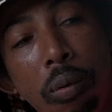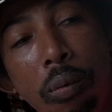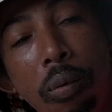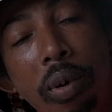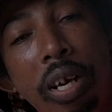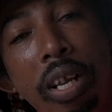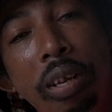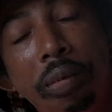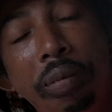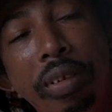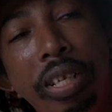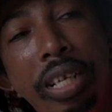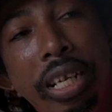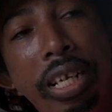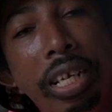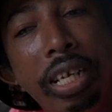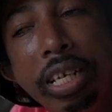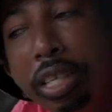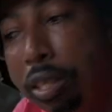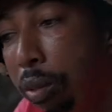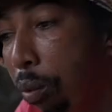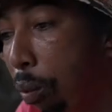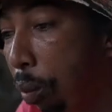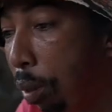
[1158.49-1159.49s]
Well, to tell
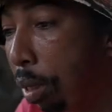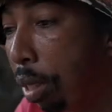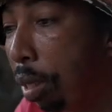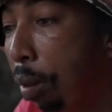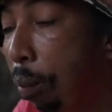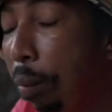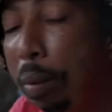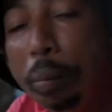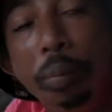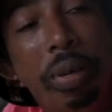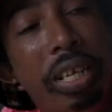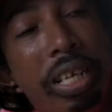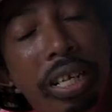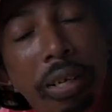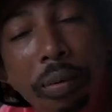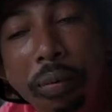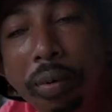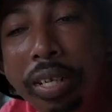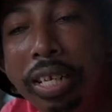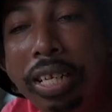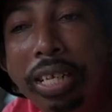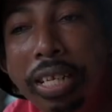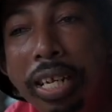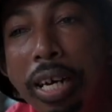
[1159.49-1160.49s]
you the truth, you know, I believe
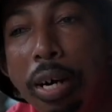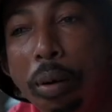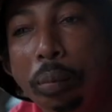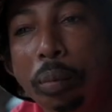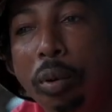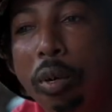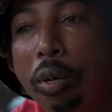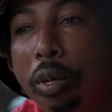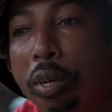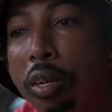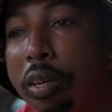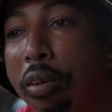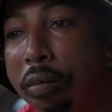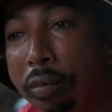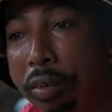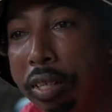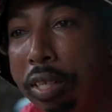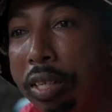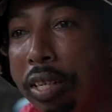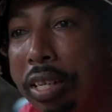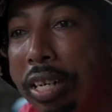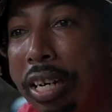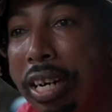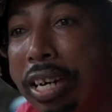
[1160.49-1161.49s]
when I talk about love, you
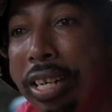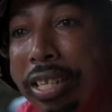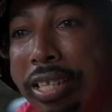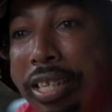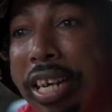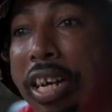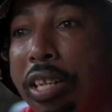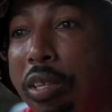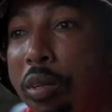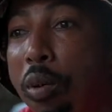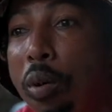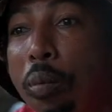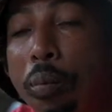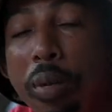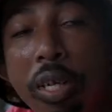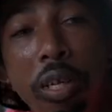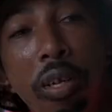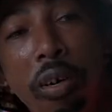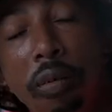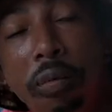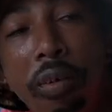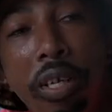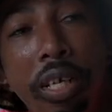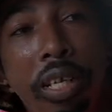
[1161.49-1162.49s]
know, that's how I
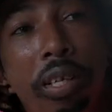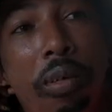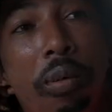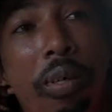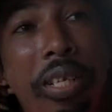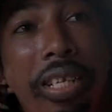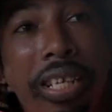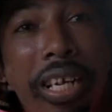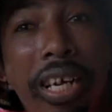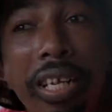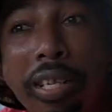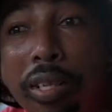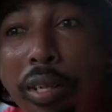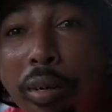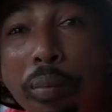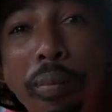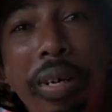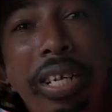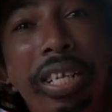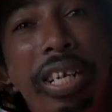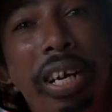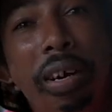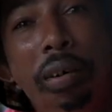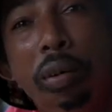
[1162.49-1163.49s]
love it. You know, anytime
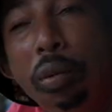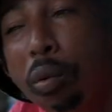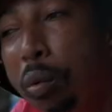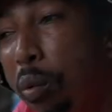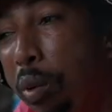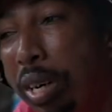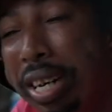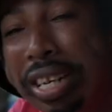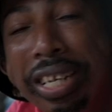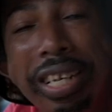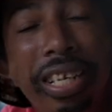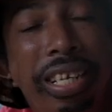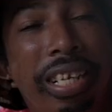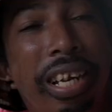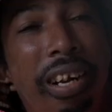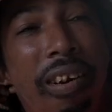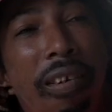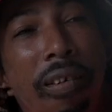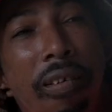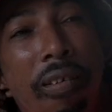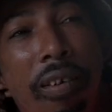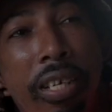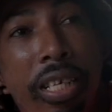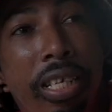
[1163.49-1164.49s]
somebody have coconut
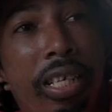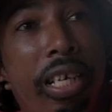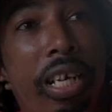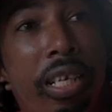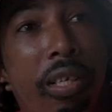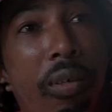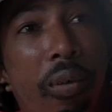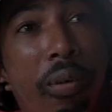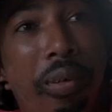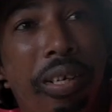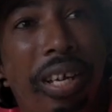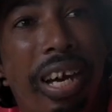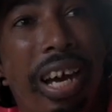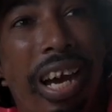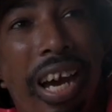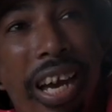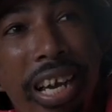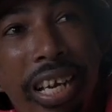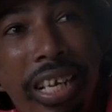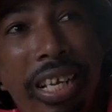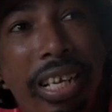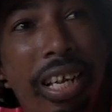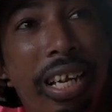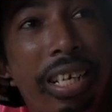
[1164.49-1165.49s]
or ring in your tongue,
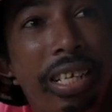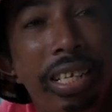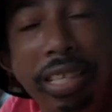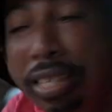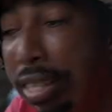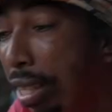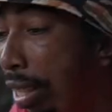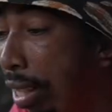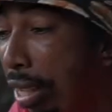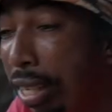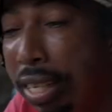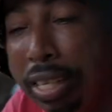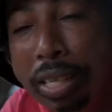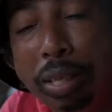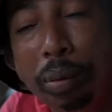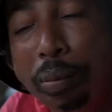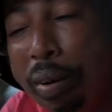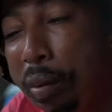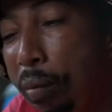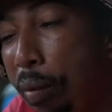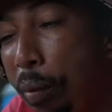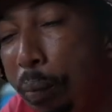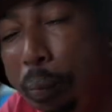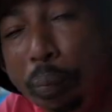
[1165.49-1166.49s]
island,
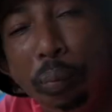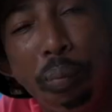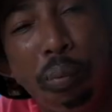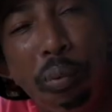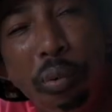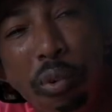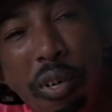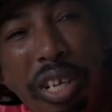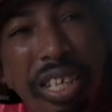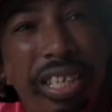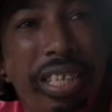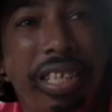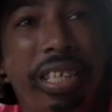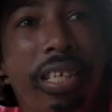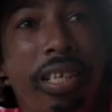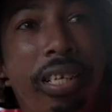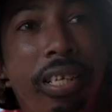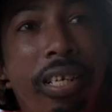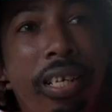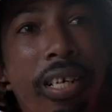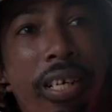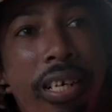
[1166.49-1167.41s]
you have to press it.